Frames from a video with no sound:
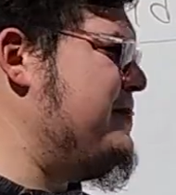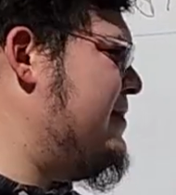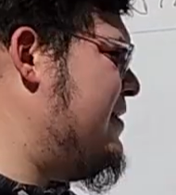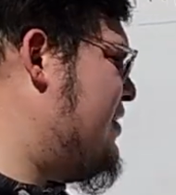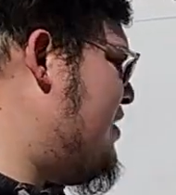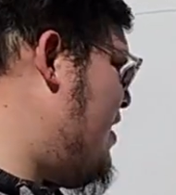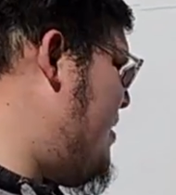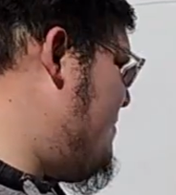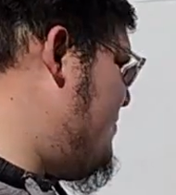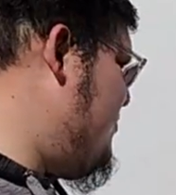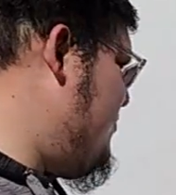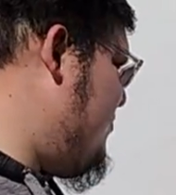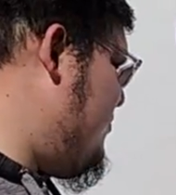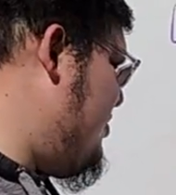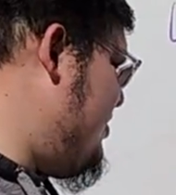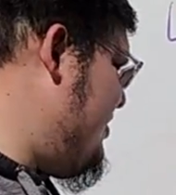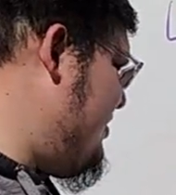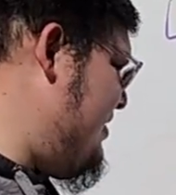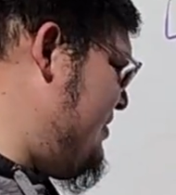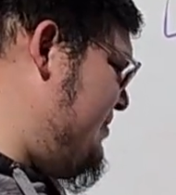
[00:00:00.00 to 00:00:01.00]
the common
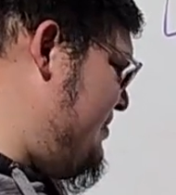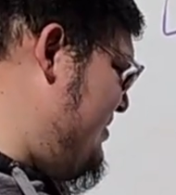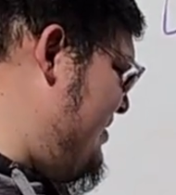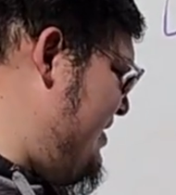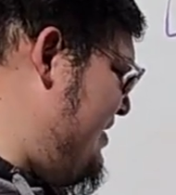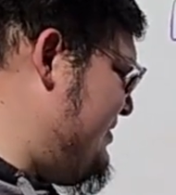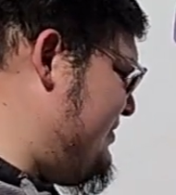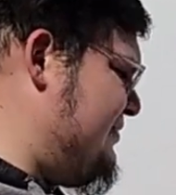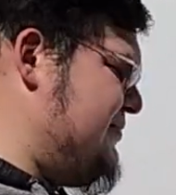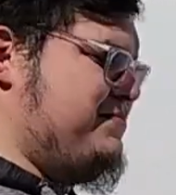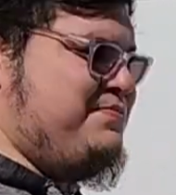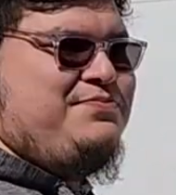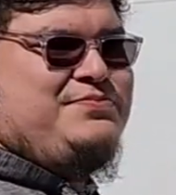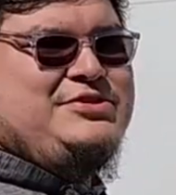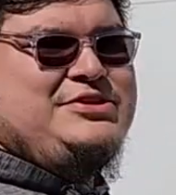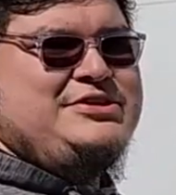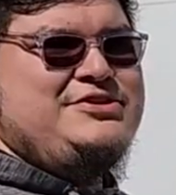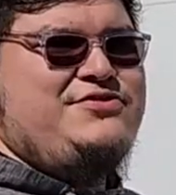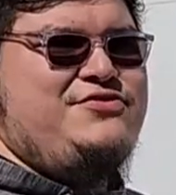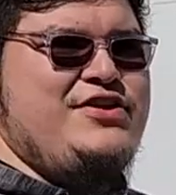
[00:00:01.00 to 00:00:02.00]
one, and it's
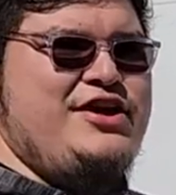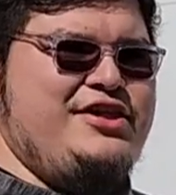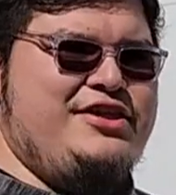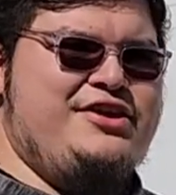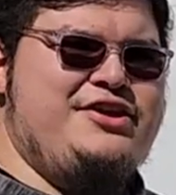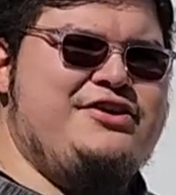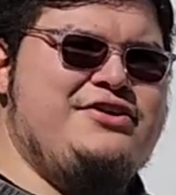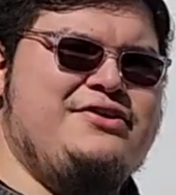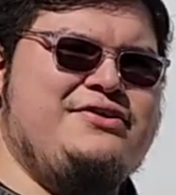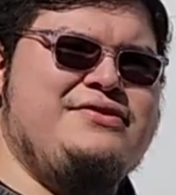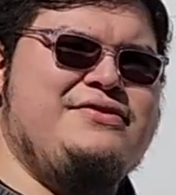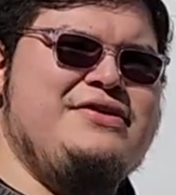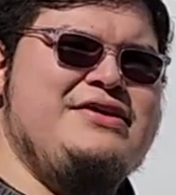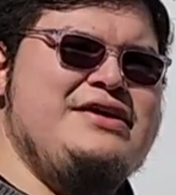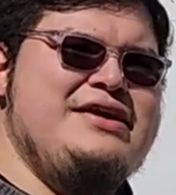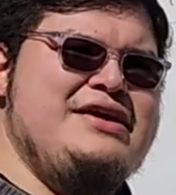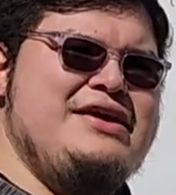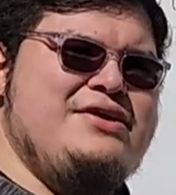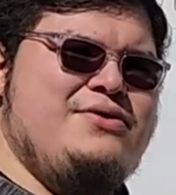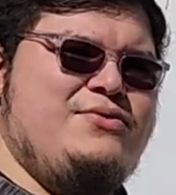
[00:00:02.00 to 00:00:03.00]
just failure,
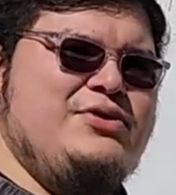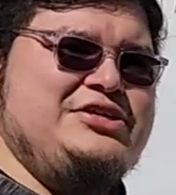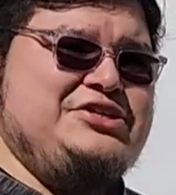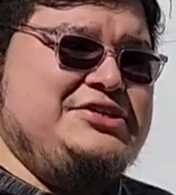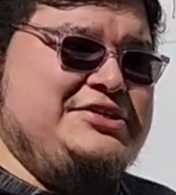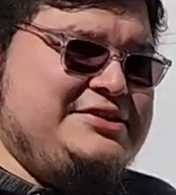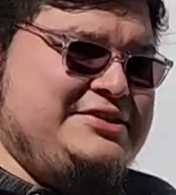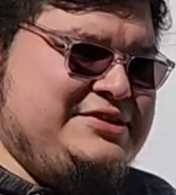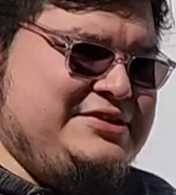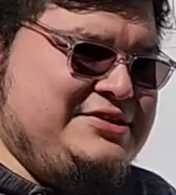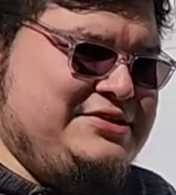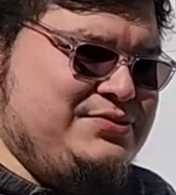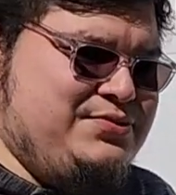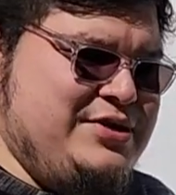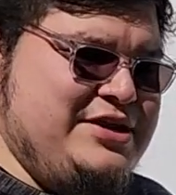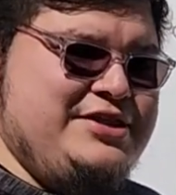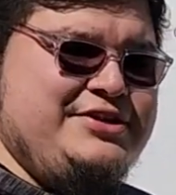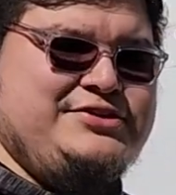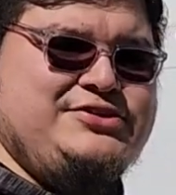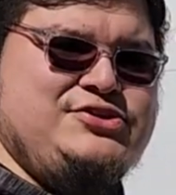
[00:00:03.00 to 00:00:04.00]
which is
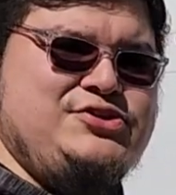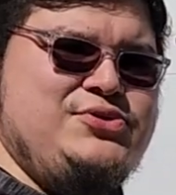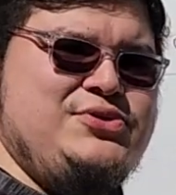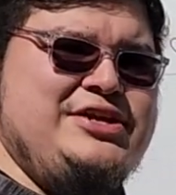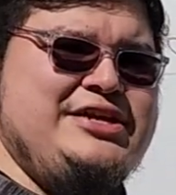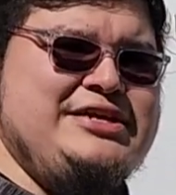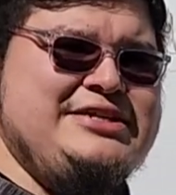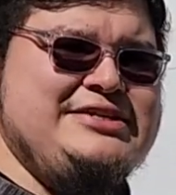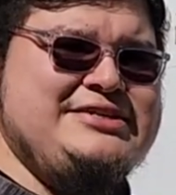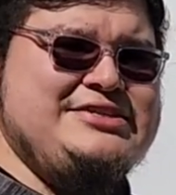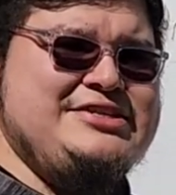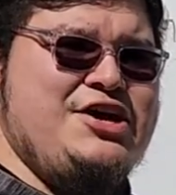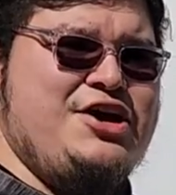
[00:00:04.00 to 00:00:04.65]
when the student is